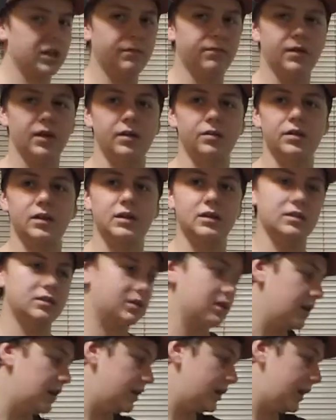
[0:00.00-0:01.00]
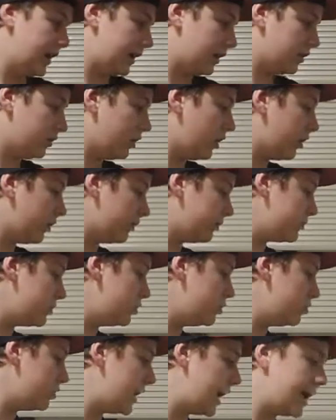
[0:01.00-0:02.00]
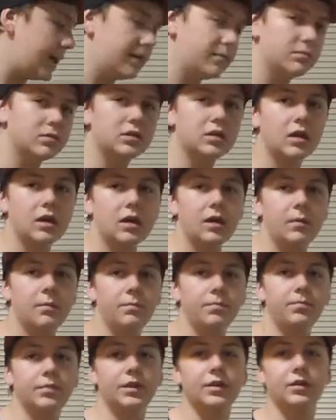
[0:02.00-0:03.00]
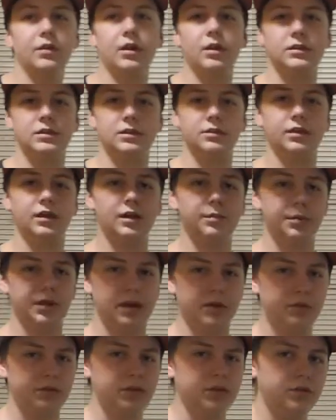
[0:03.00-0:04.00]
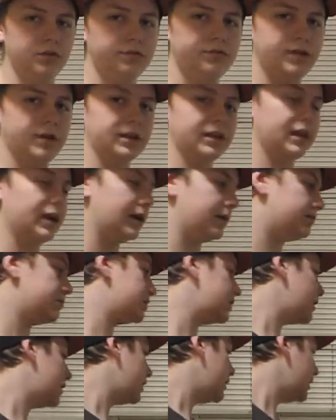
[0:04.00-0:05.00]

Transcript: I found, has had a lot of new games. They're constantly coming out with new fun games.